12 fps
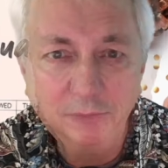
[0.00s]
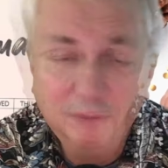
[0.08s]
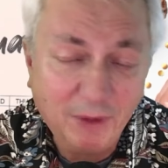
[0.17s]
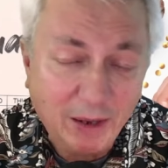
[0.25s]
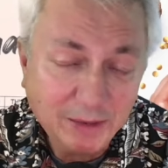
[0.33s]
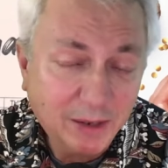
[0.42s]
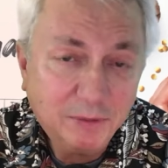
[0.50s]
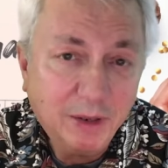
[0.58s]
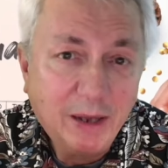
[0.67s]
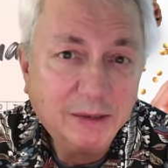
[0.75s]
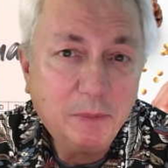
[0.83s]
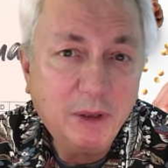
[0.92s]
In fact, I'd even
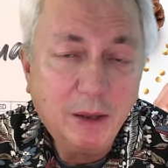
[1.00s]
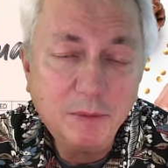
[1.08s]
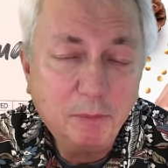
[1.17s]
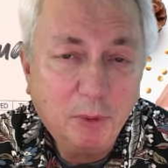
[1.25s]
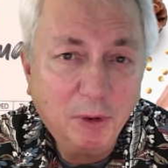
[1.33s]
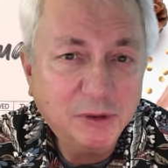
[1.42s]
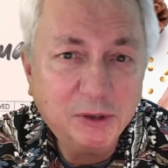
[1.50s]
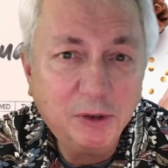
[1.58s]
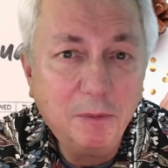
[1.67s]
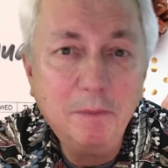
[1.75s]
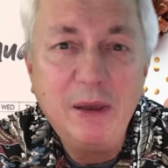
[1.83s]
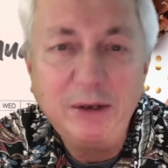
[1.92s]
like to become a
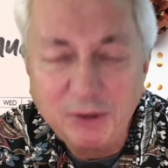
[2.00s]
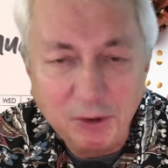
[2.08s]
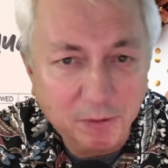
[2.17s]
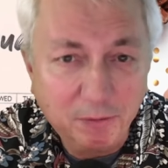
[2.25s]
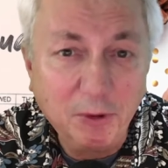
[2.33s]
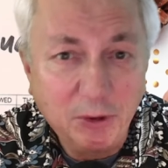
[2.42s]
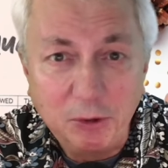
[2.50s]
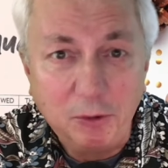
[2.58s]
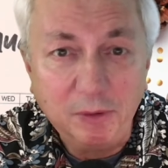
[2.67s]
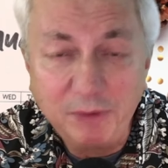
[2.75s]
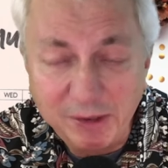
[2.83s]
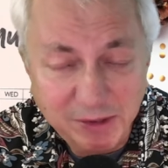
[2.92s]
personal mentor for
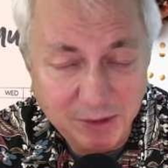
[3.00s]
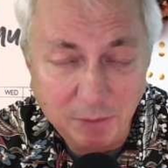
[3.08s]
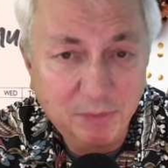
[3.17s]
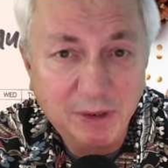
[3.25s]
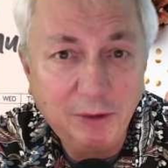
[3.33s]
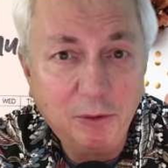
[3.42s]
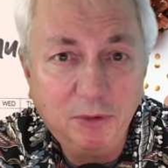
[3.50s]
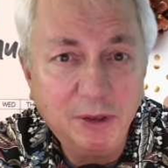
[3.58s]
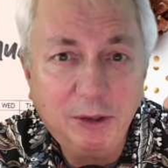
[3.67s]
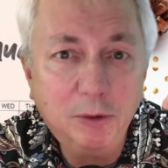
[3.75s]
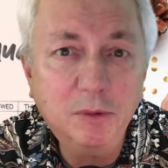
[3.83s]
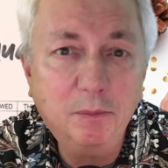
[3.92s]
you if that's something you
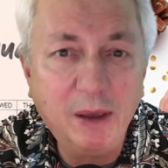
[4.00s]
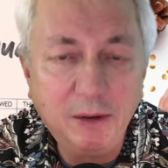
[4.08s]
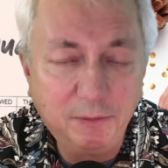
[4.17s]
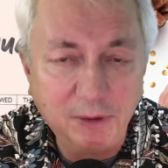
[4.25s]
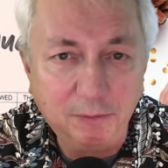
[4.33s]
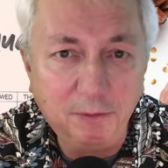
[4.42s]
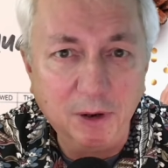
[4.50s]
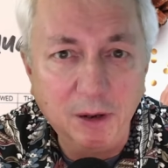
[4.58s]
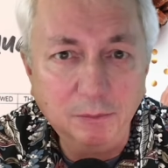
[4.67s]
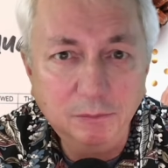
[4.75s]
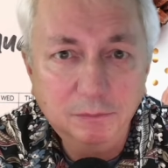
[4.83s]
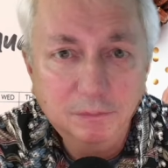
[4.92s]
think you would benefit
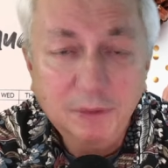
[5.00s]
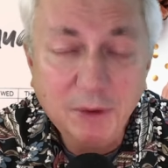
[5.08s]
from.